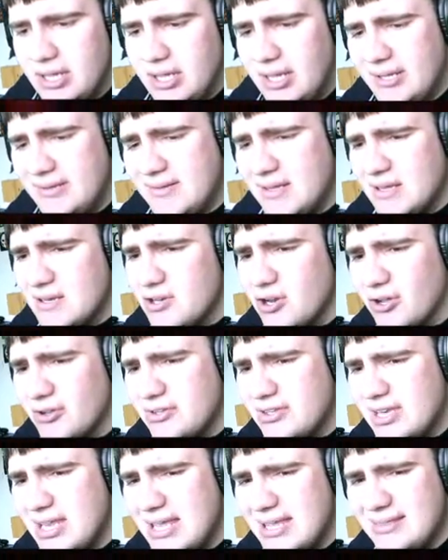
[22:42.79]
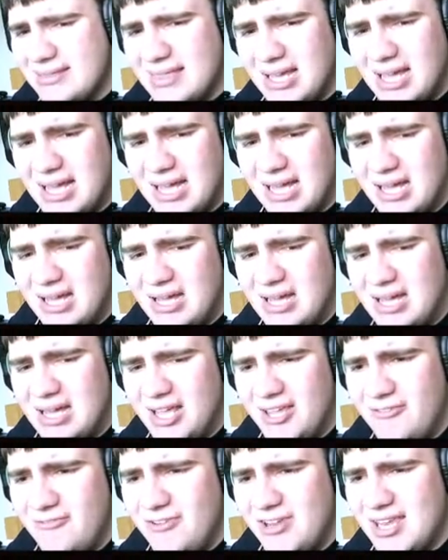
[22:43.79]
I did not need that.
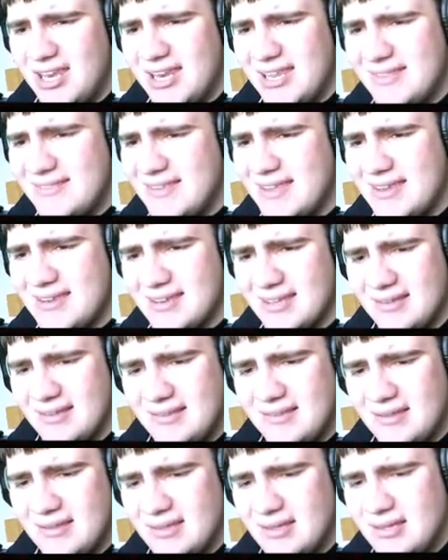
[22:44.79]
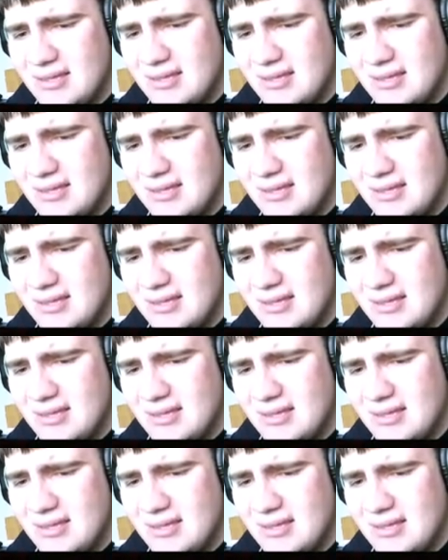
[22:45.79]
I really didn't.